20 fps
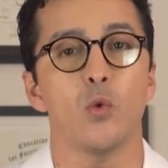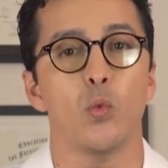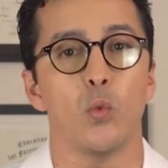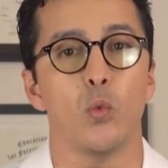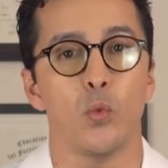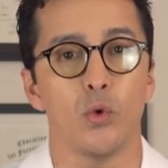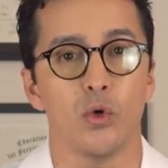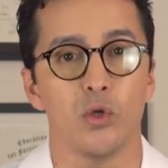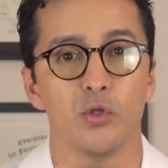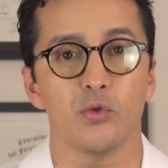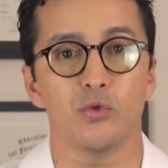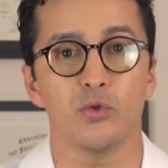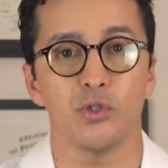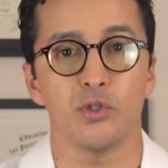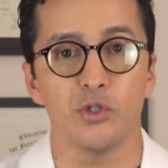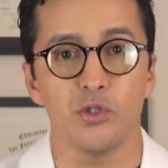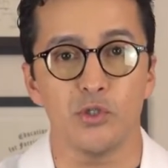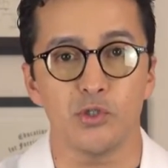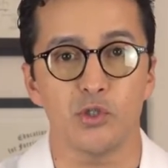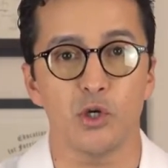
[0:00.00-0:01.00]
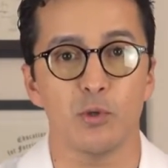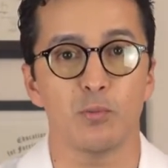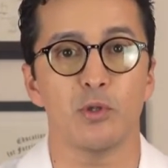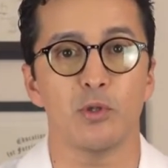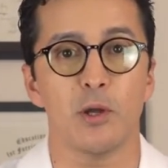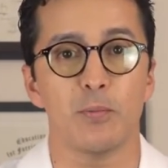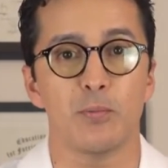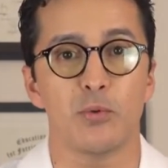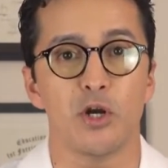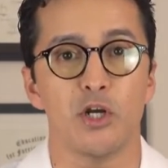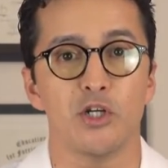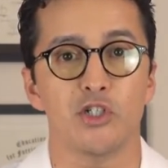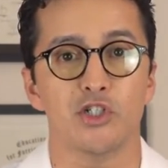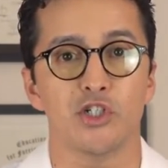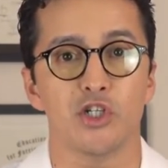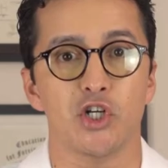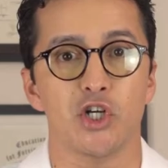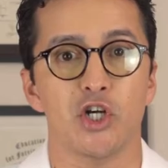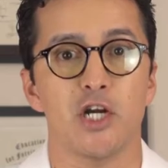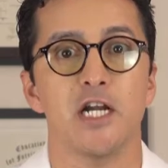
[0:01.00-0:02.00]
will reduce your blood
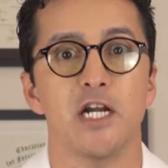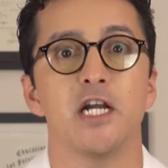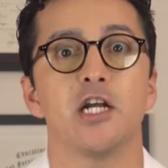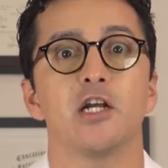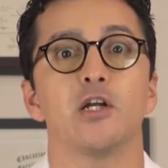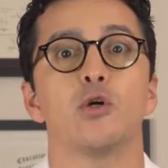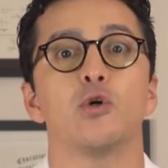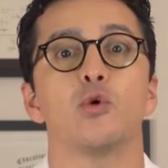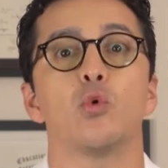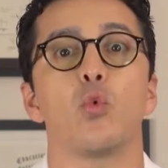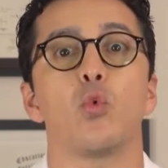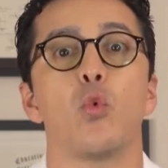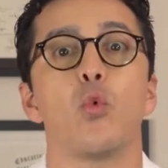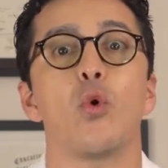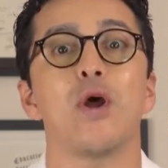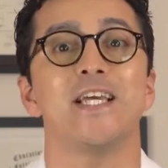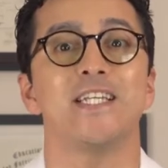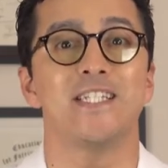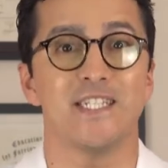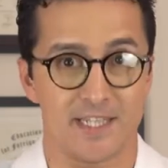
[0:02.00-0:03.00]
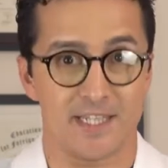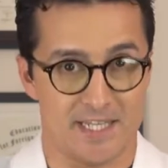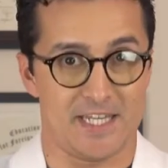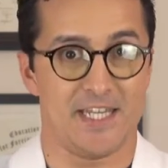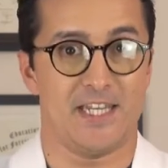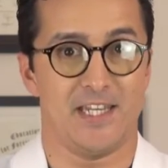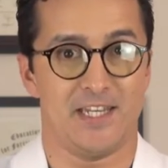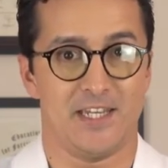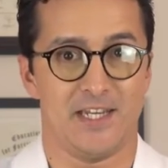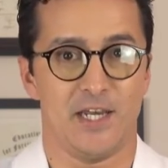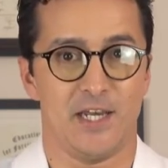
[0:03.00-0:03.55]
pressure greatly